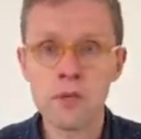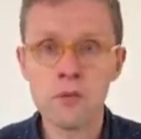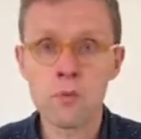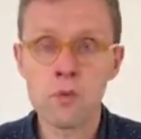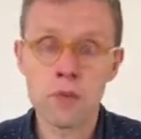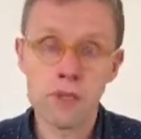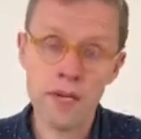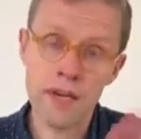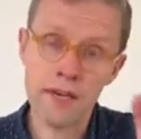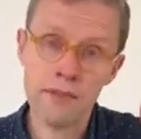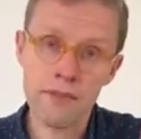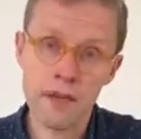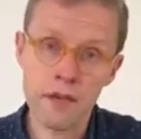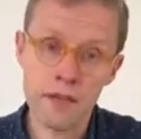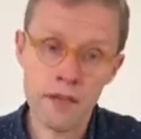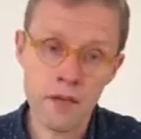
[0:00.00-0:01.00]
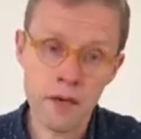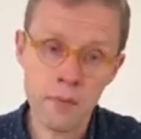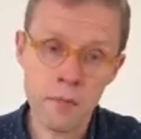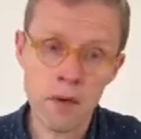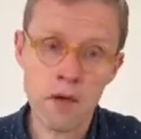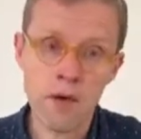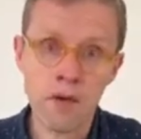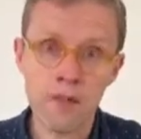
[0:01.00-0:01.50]
would have a
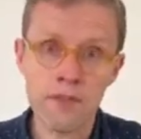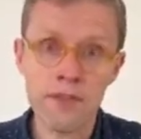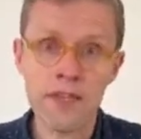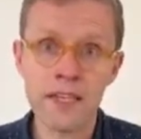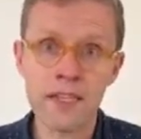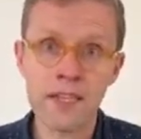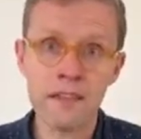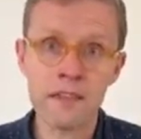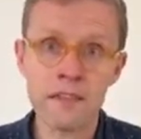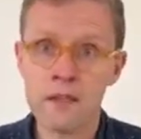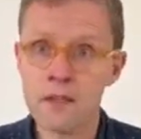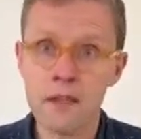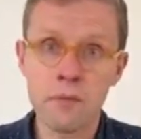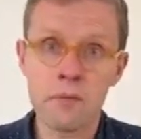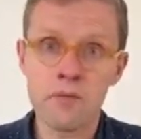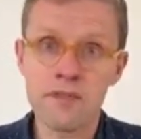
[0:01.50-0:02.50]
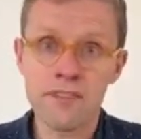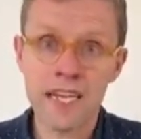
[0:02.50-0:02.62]
number of things, a number of